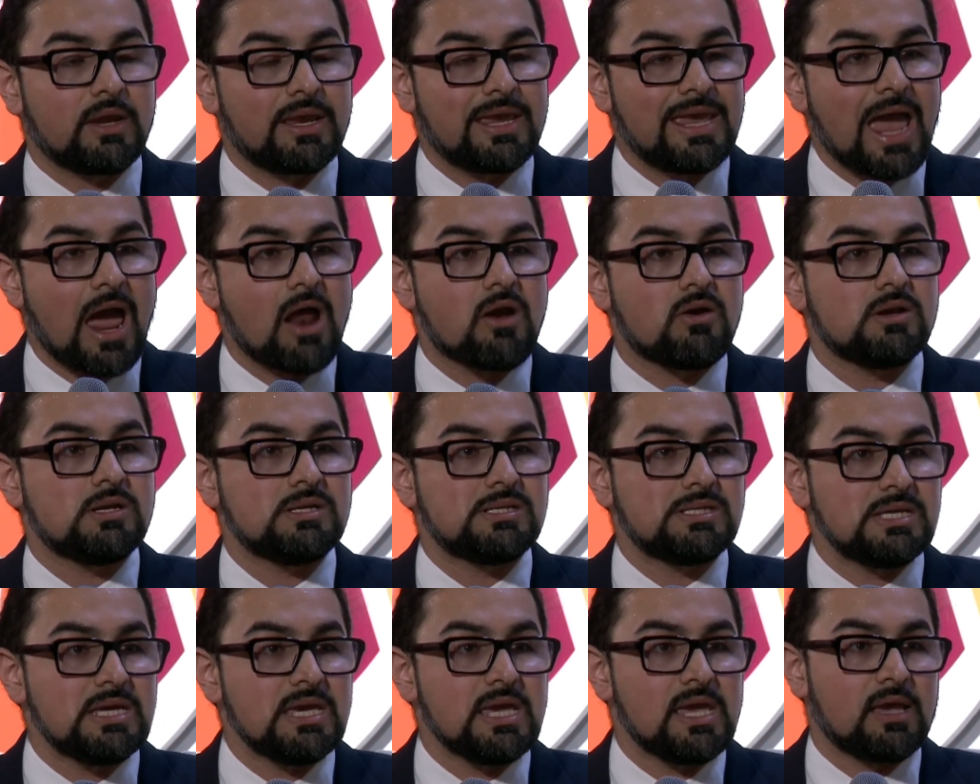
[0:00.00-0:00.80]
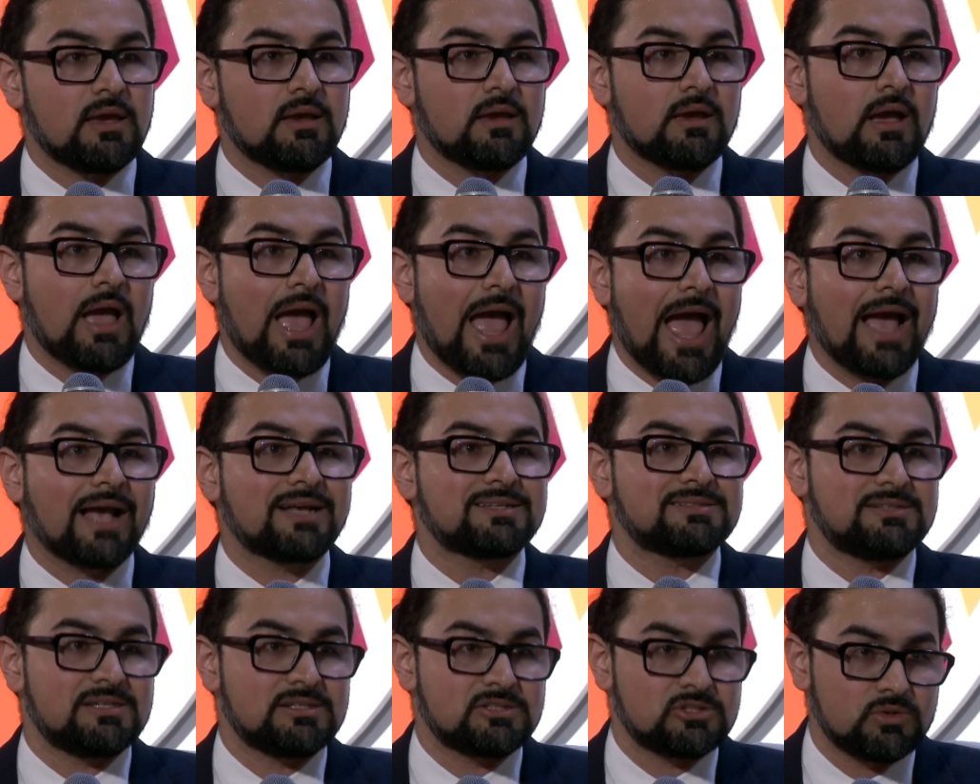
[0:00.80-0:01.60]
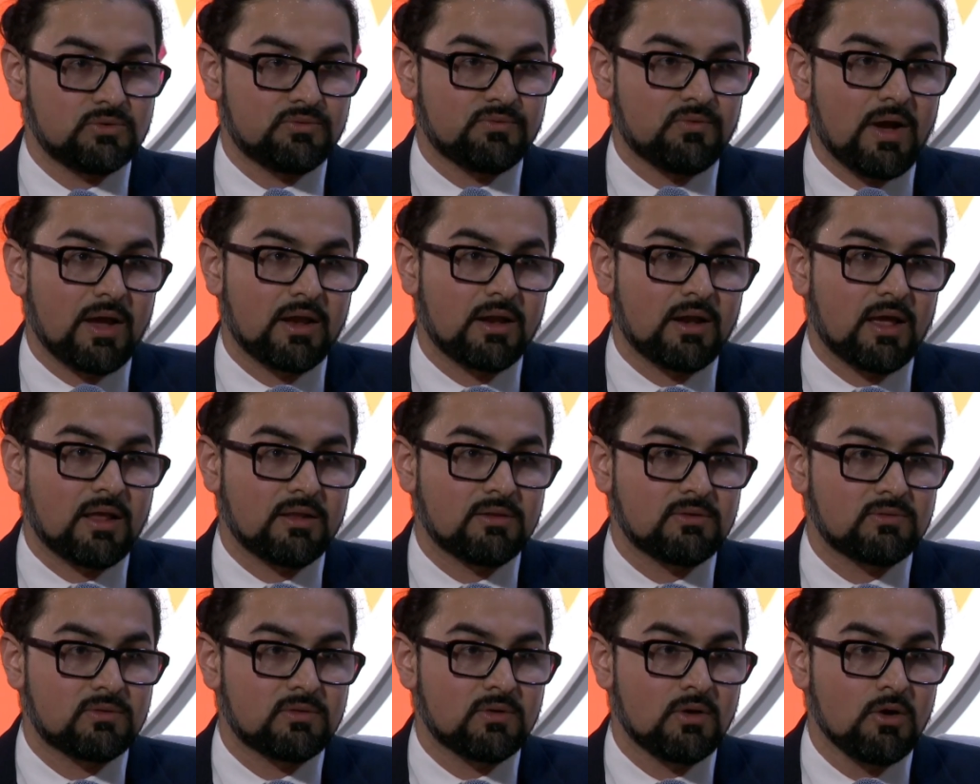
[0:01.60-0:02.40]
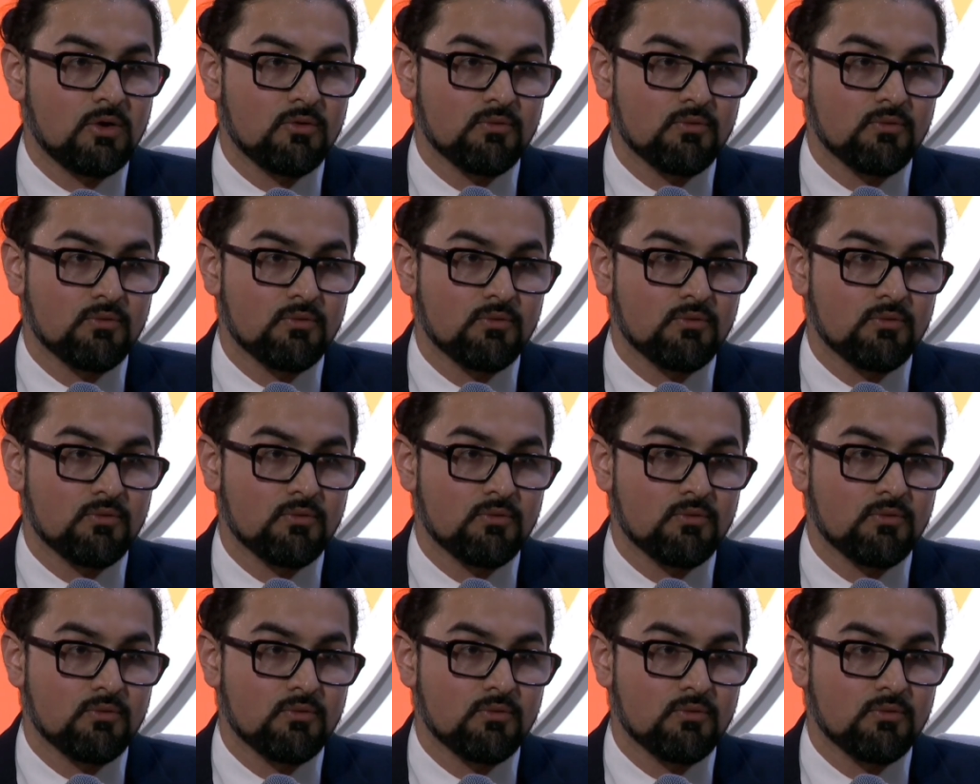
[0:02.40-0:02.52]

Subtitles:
guaranteeing access to finance